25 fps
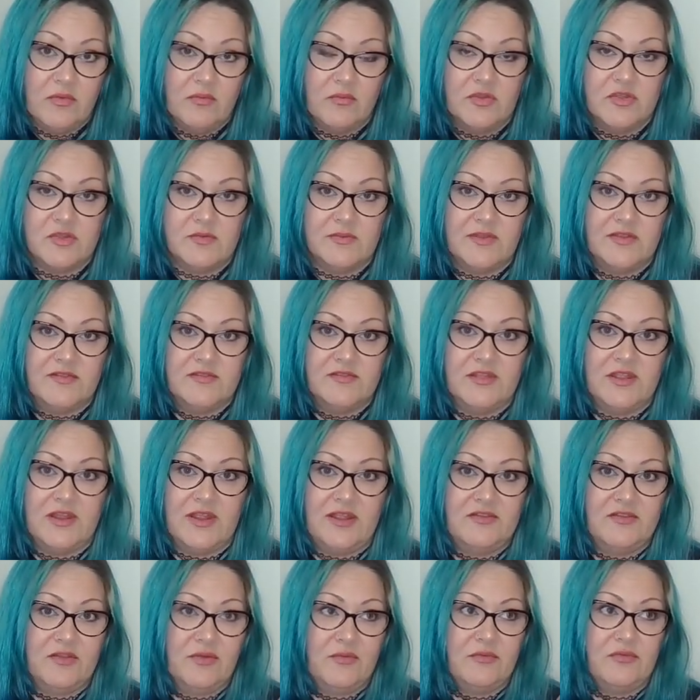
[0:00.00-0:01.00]
which means that I
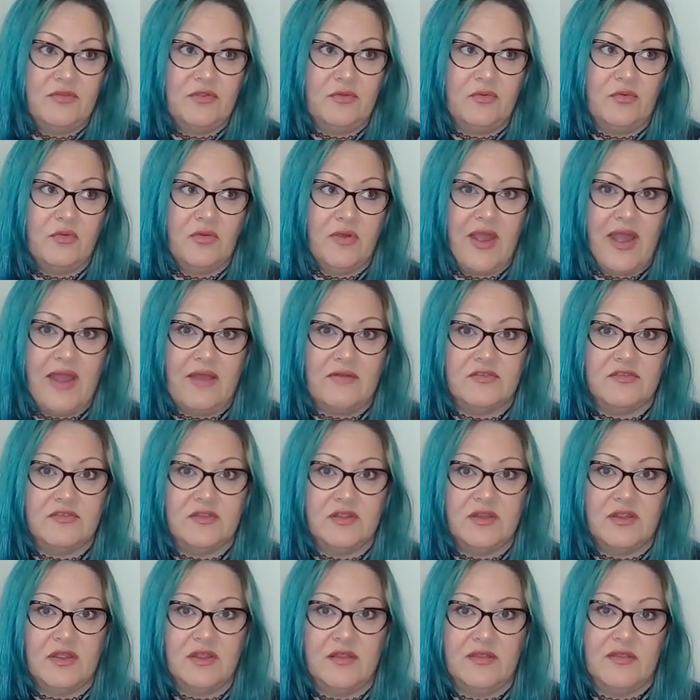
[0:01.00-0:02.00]
don't do crafts,
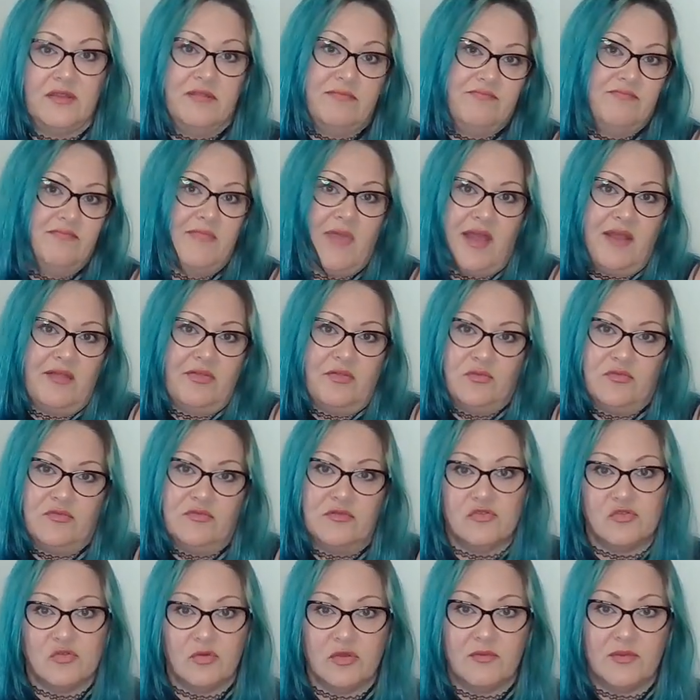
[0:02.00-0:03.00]
and then I lose
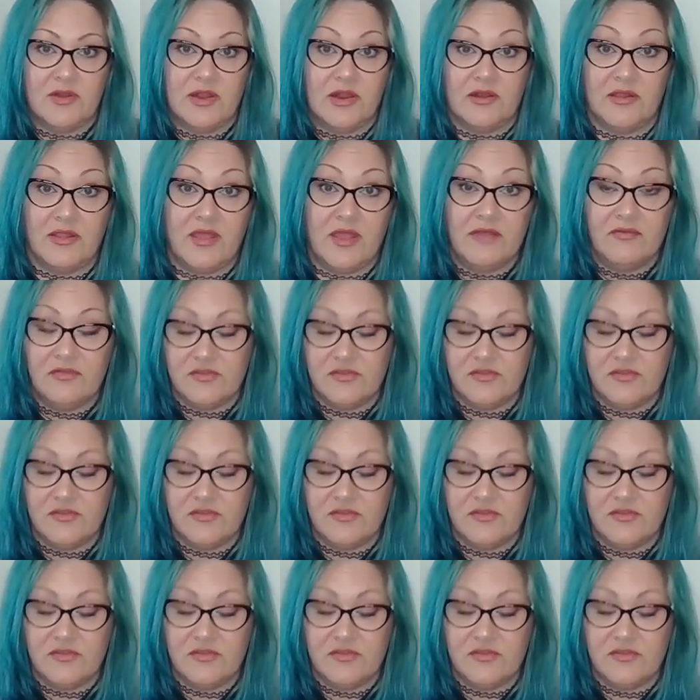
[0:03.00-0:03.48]
enjoyment out of life.